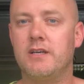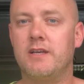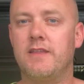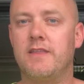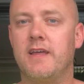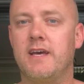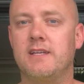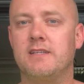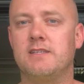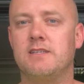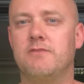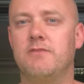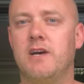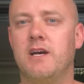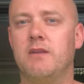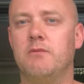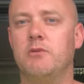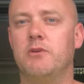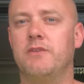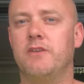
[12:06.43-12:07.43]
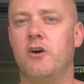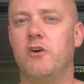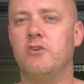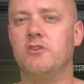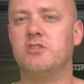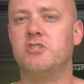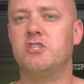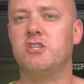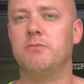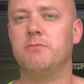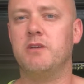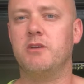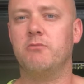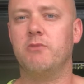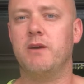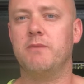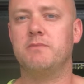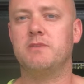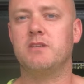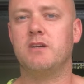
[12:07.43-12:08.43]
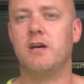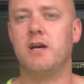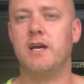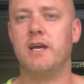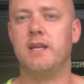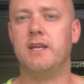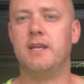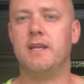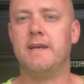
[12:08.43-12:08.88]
That's available on the Oz Jimny website.